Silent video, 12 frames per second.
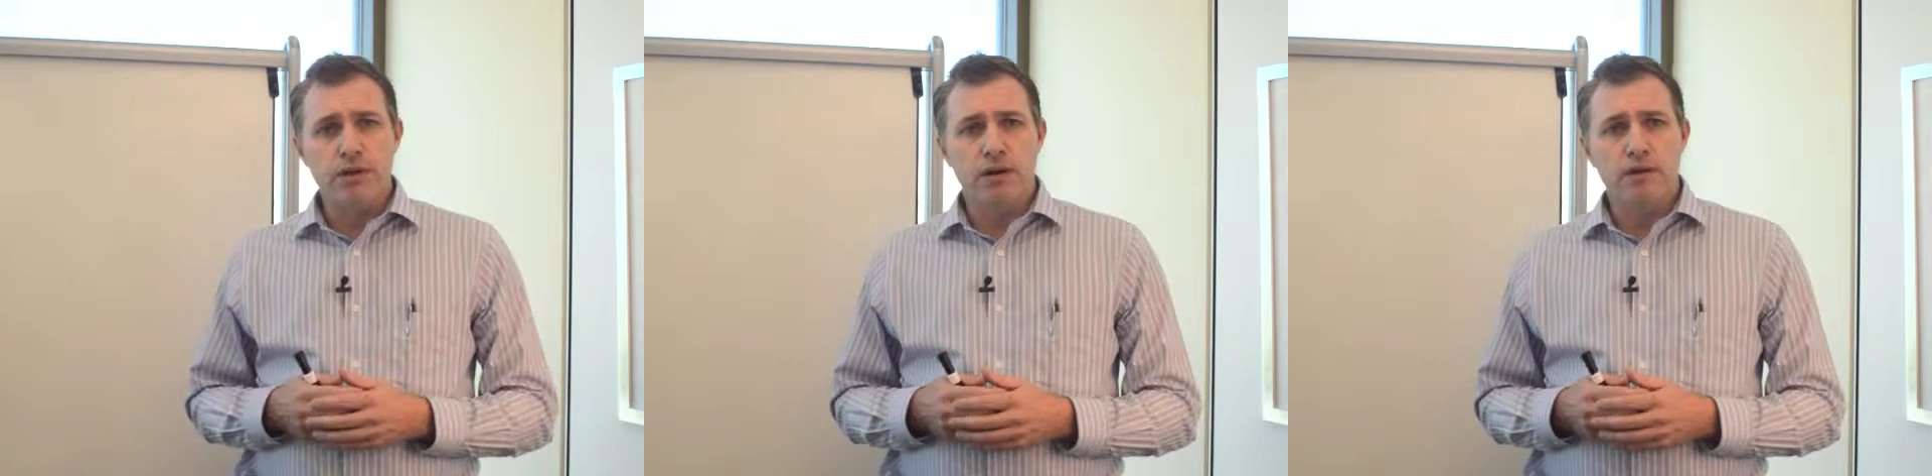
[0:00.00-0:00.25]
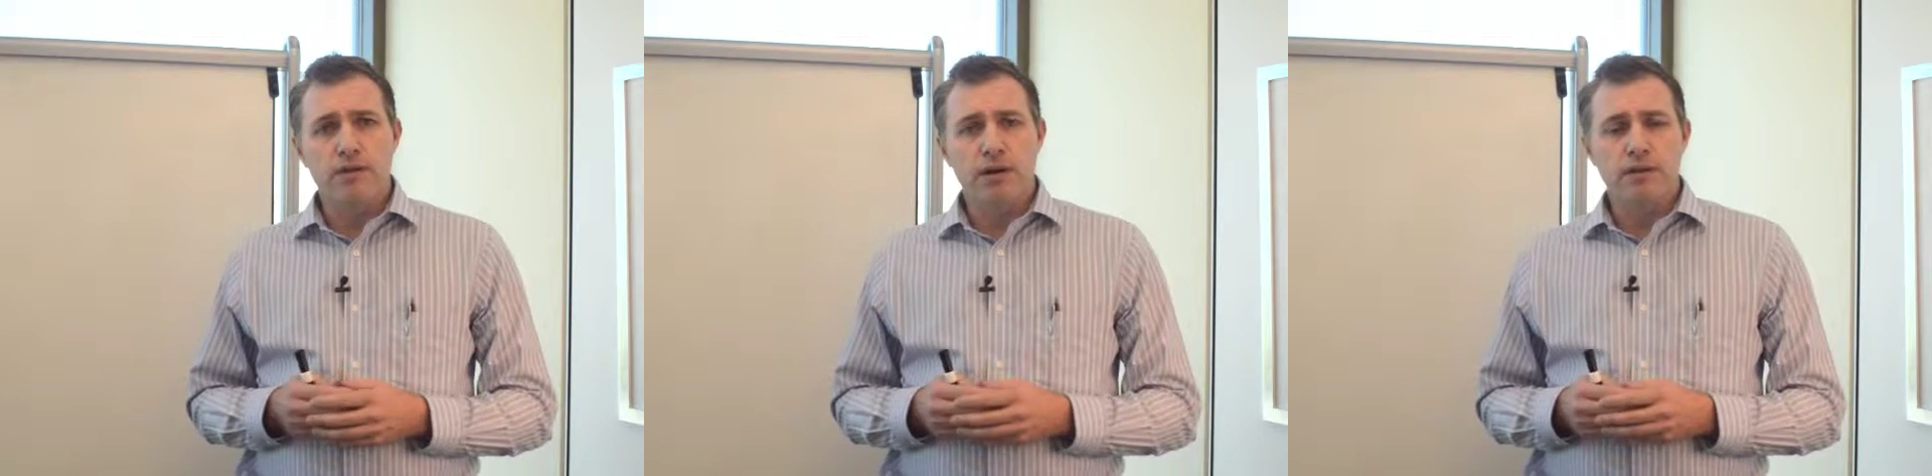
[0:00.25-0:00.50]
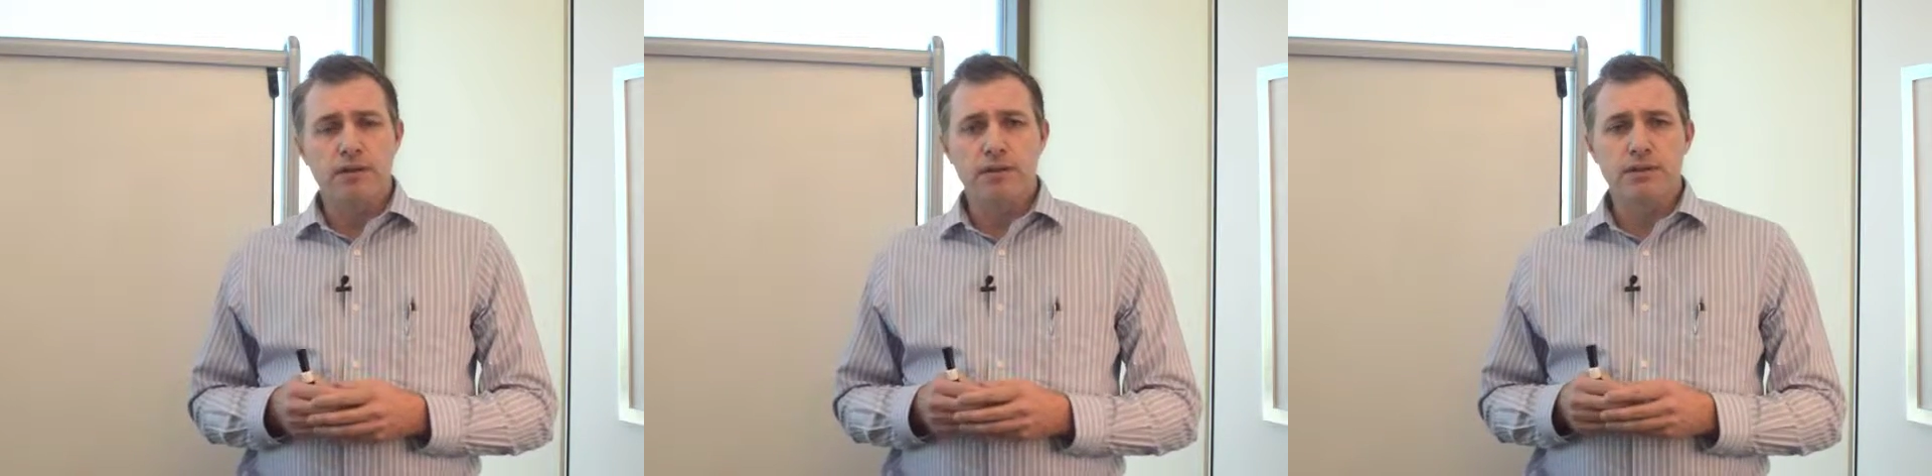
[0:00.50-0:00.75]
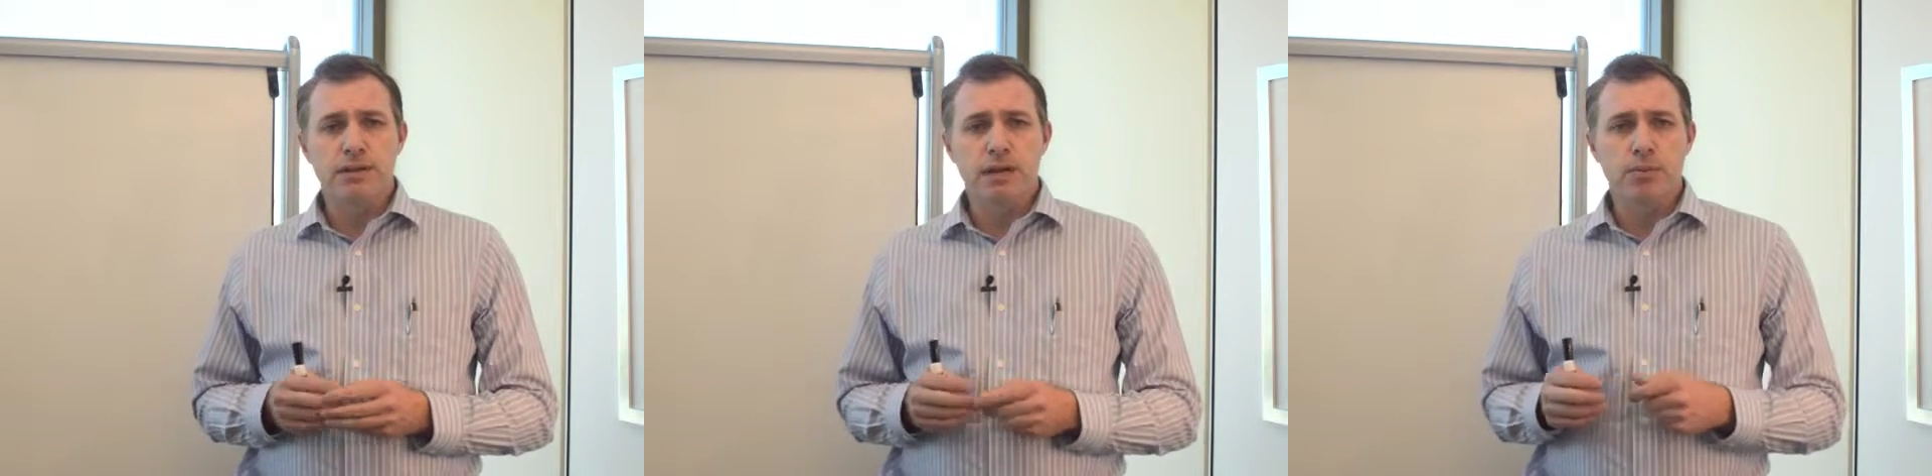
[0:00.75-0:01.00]
in an effective
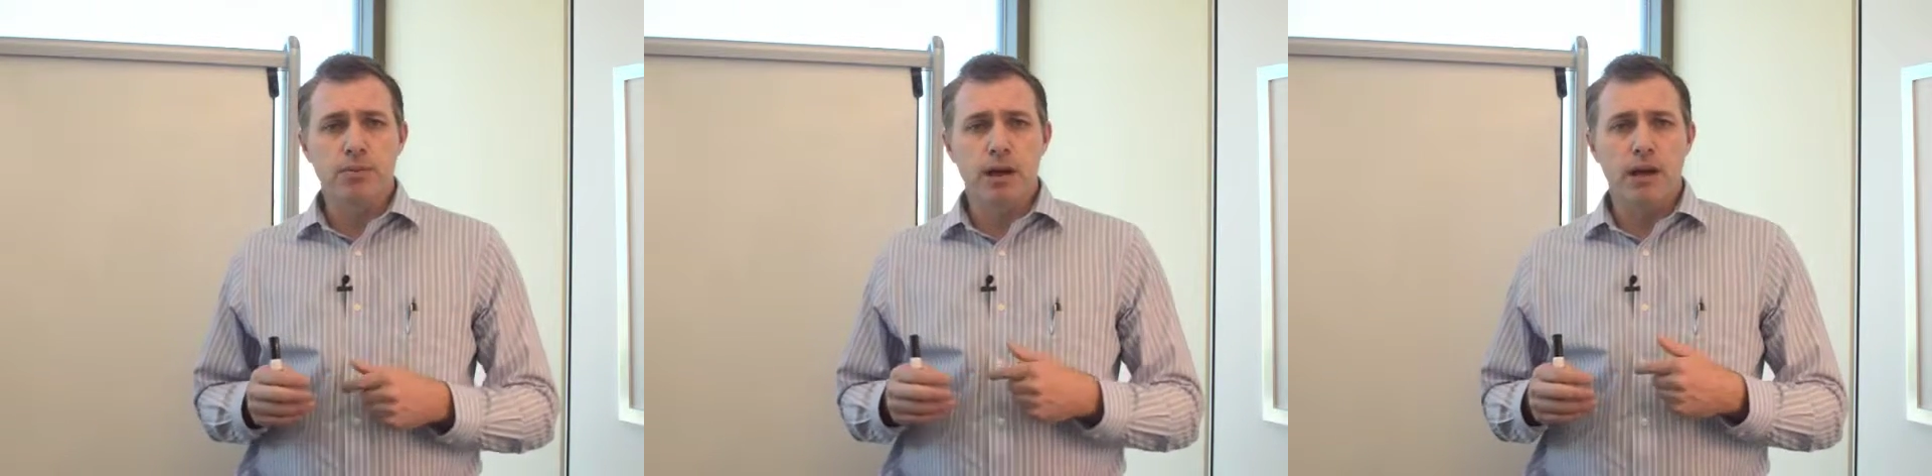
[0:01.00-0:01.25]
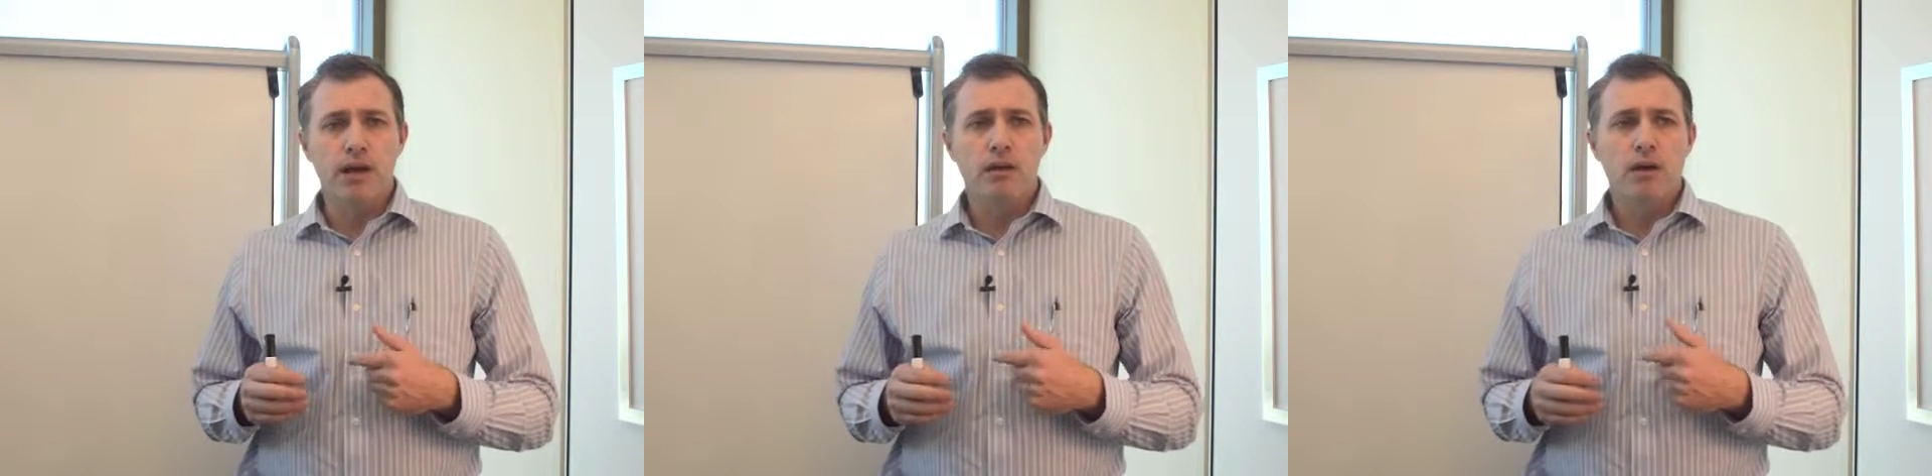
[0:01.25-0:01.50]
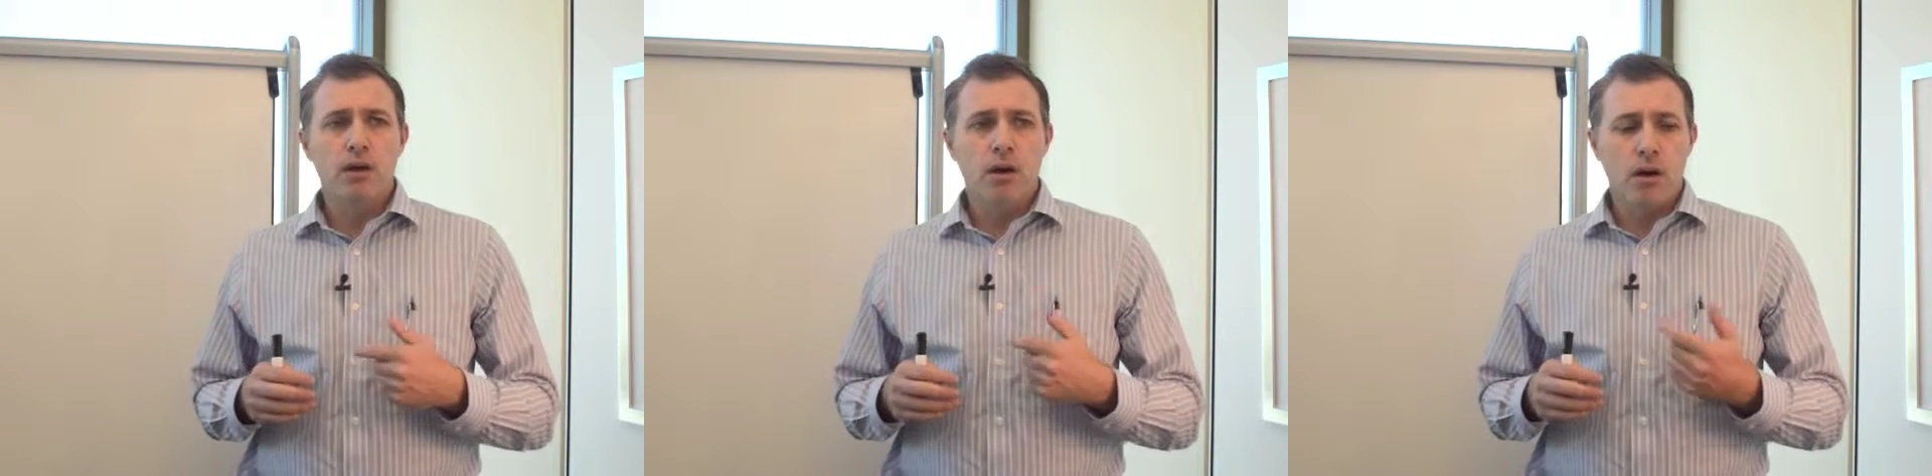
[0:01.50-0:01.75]
estate plan